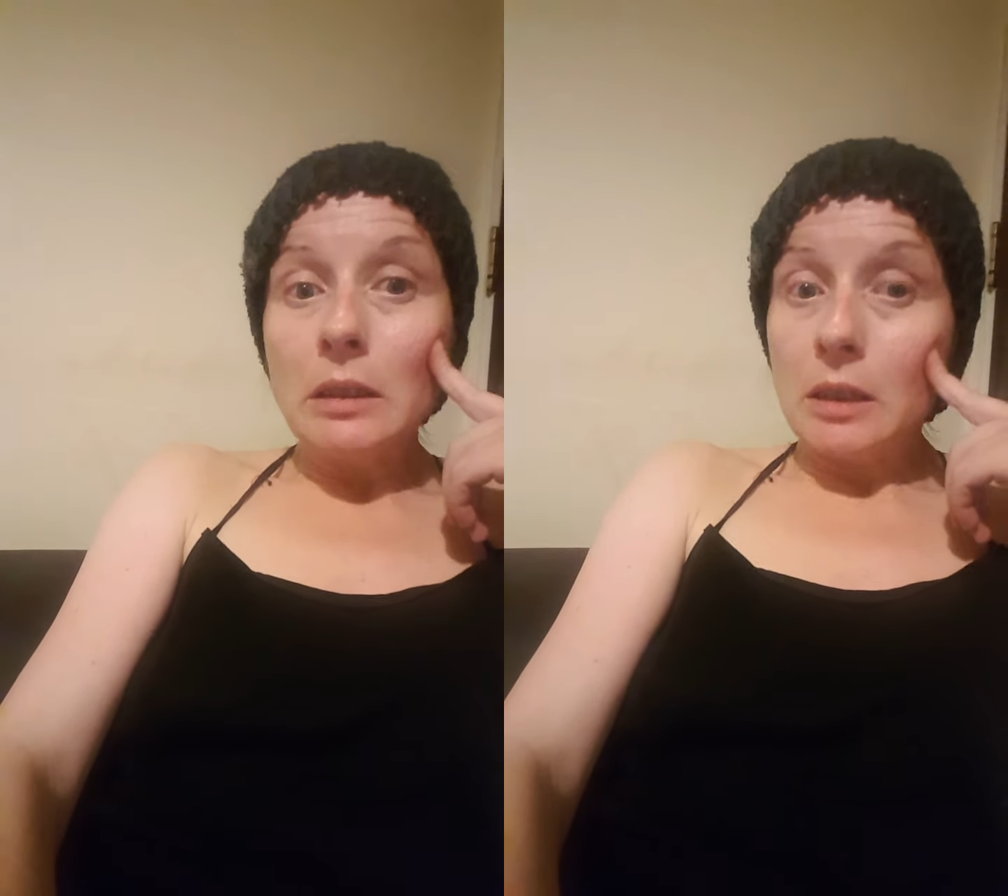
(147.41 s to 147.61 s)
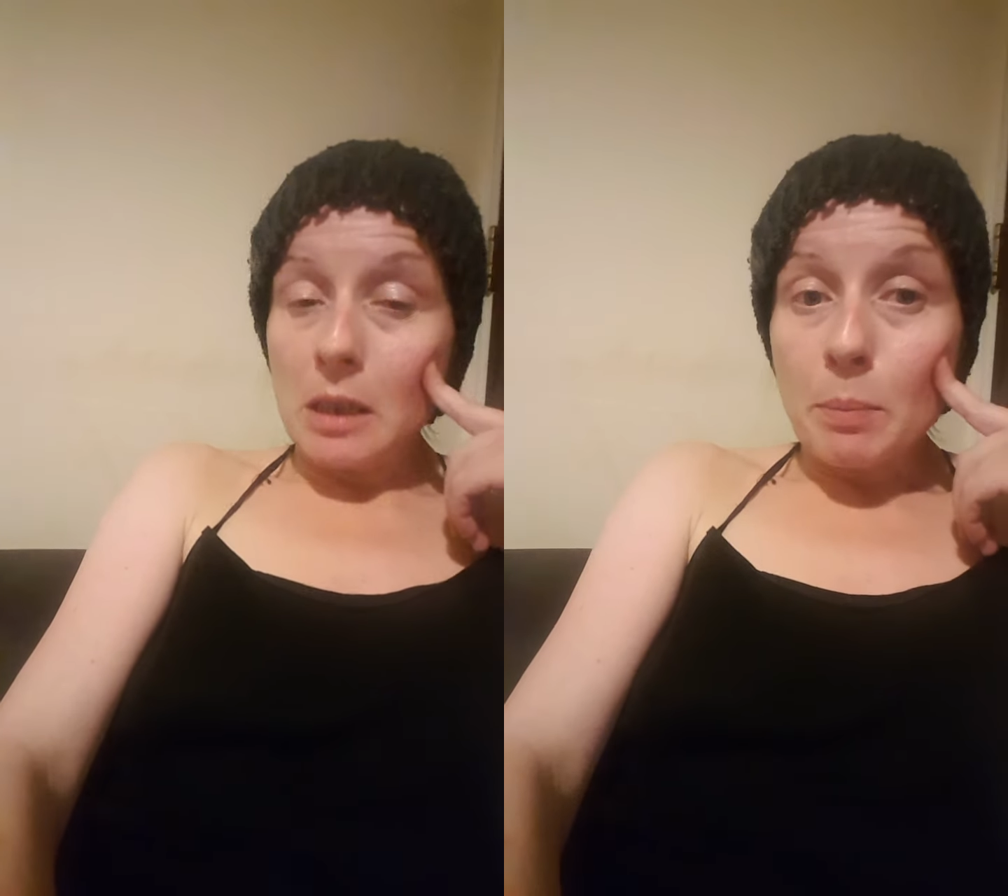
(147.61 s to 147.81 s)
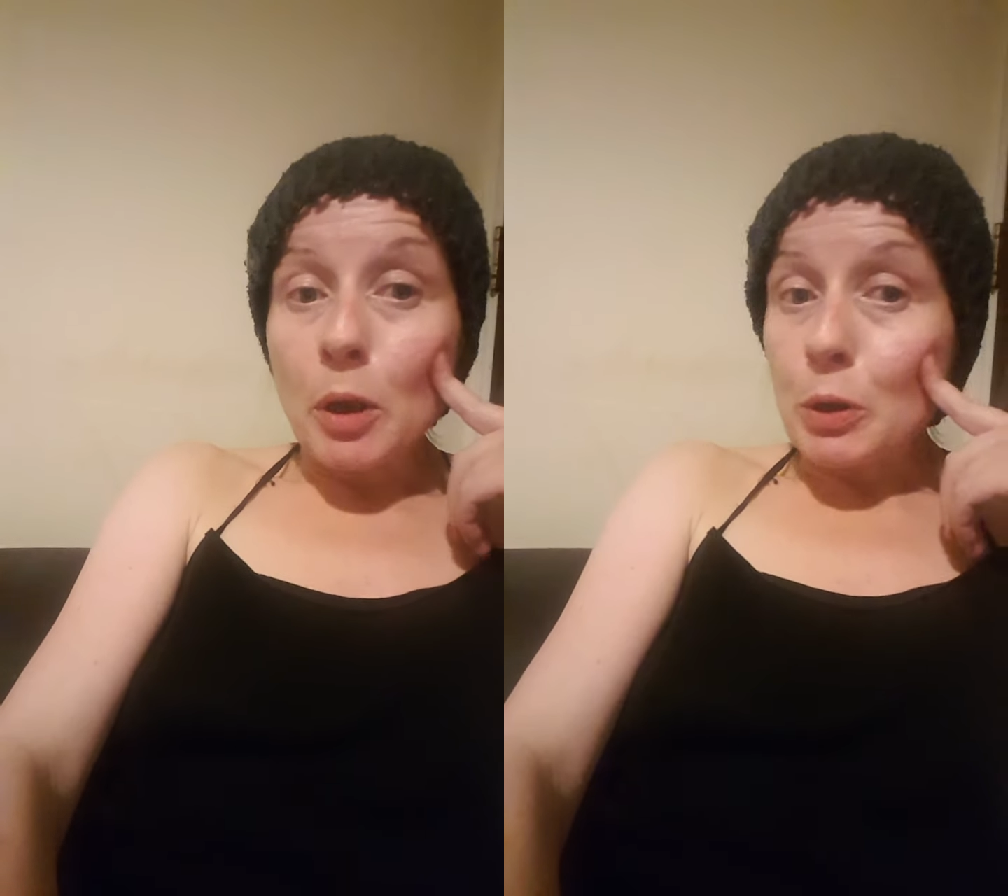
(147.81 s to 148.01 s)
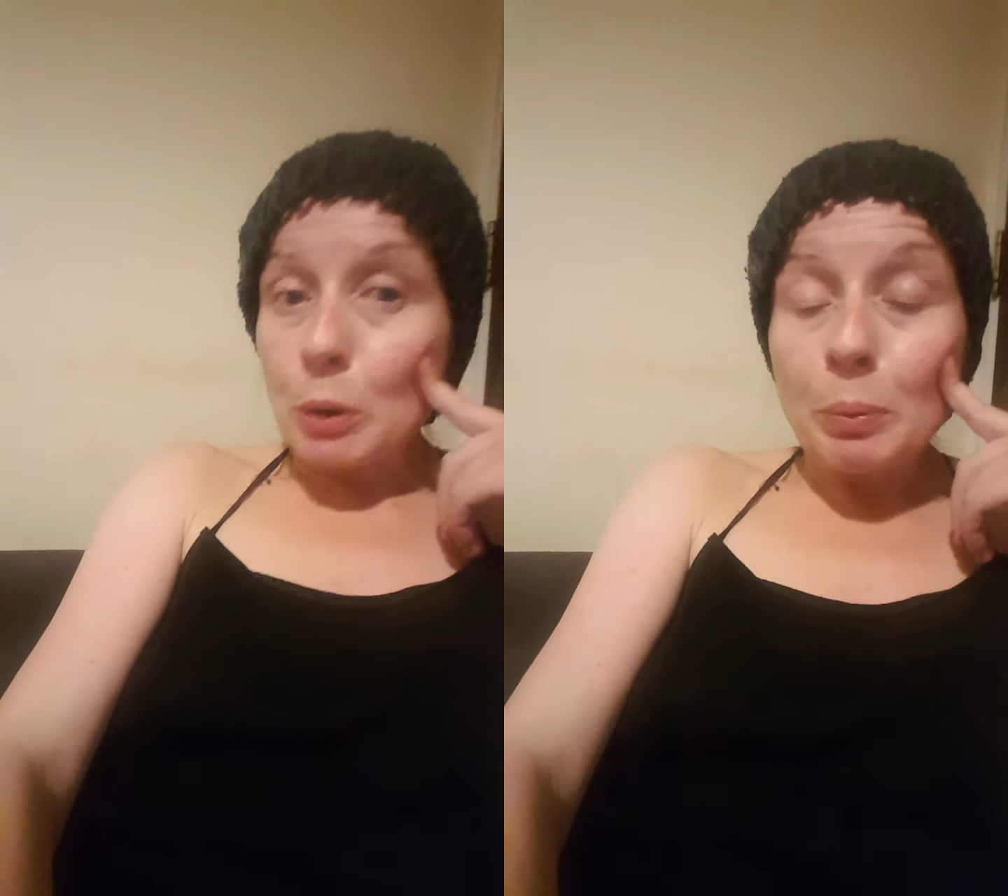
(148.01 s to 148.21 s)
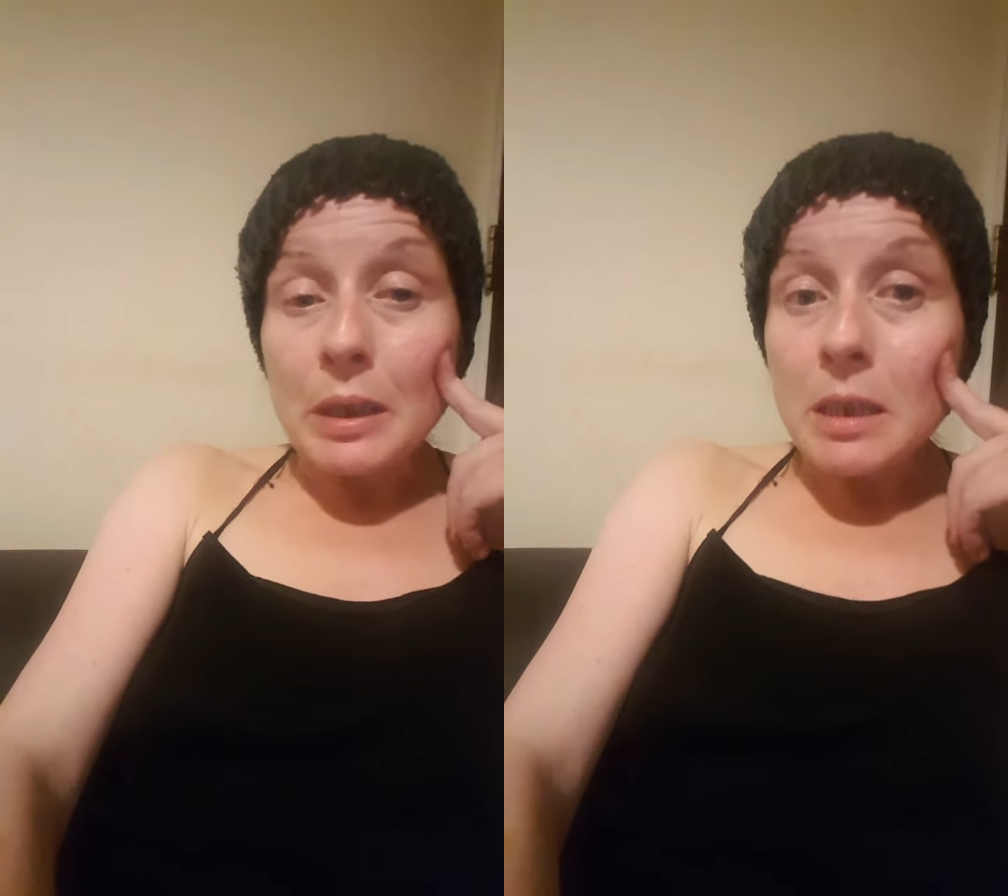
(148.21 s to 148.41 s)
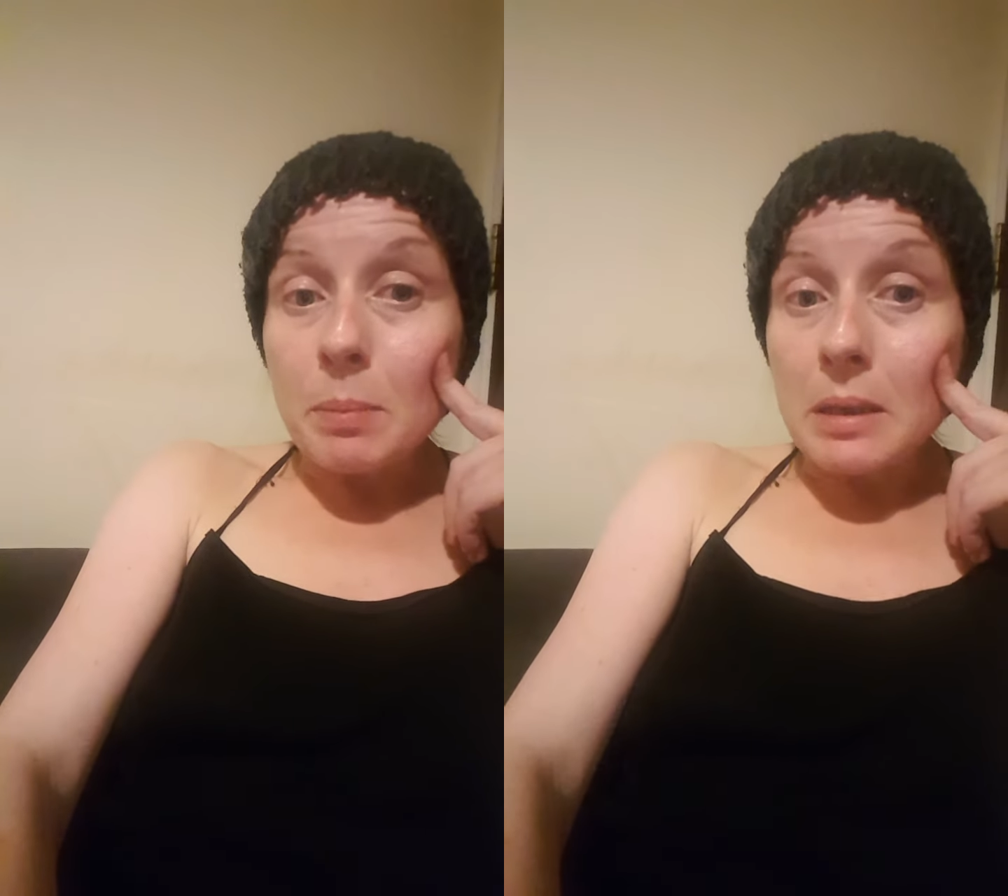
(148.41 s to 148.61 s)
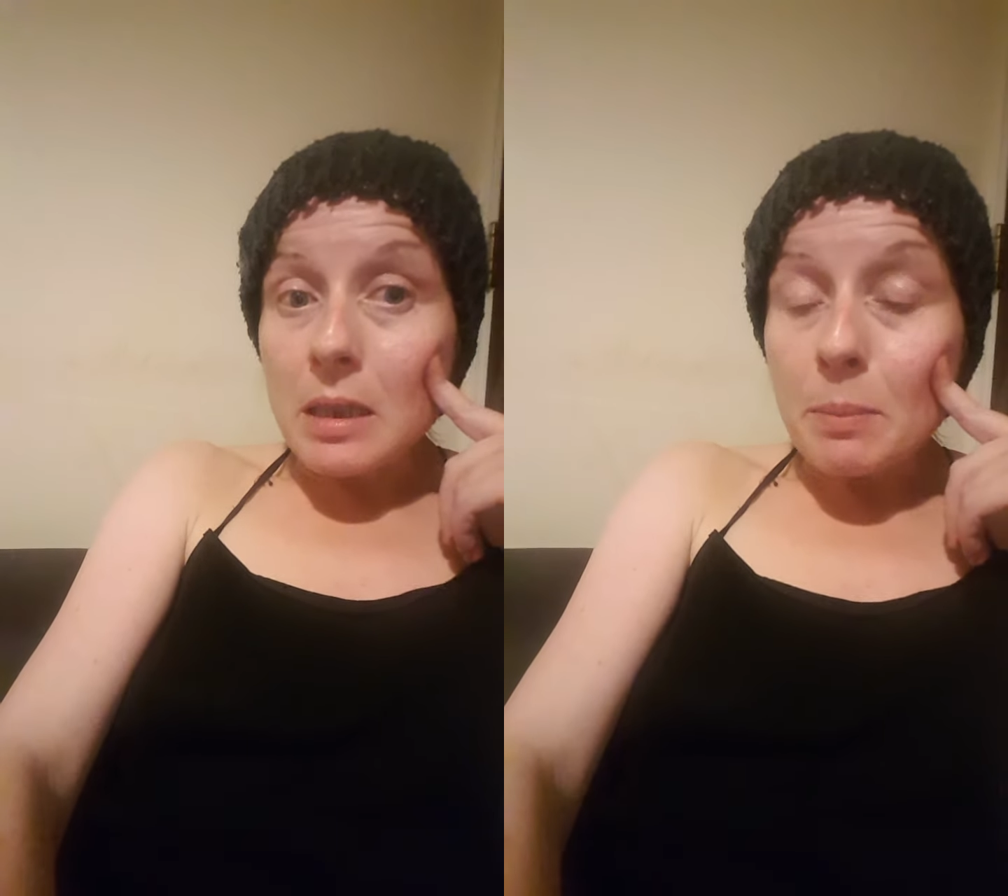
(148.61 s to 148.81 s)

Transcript: the spiritual principles